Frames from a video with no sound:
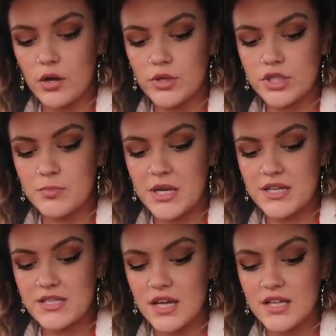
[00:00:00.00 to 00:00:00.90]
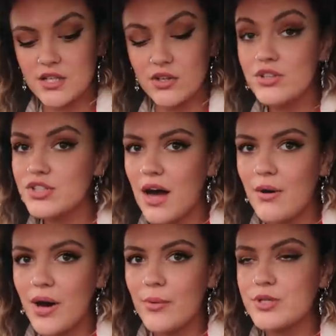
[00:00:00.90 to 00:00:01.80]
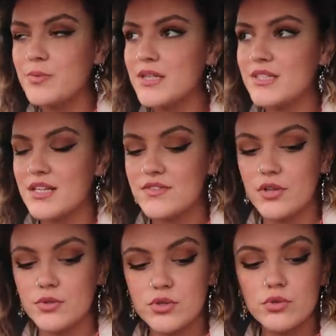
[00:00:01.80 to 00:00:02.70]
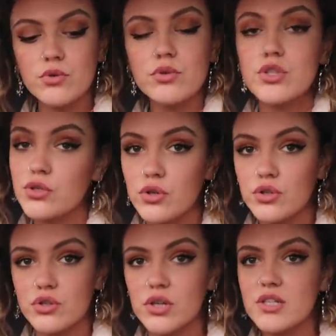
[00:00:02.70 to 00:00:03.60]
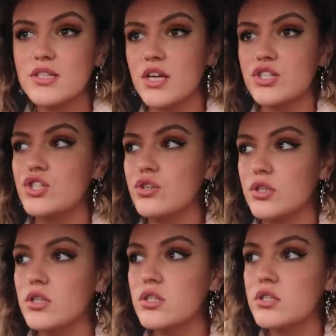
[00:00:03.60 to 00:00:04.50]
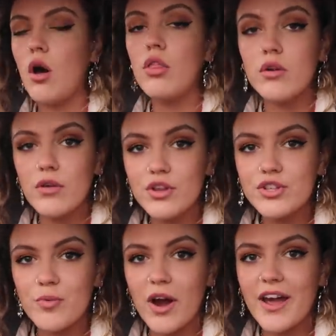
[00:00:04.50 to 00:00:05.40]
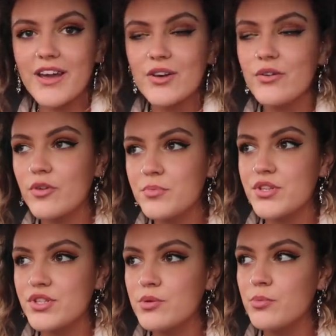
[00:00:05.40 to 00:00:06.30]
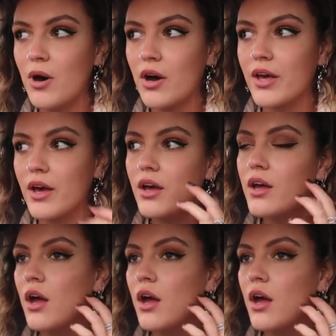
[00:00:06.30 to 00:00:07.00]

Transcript: which means that it's lunch hour, which means that it's filled with school children / students on their lunch break who have come to the supermarket,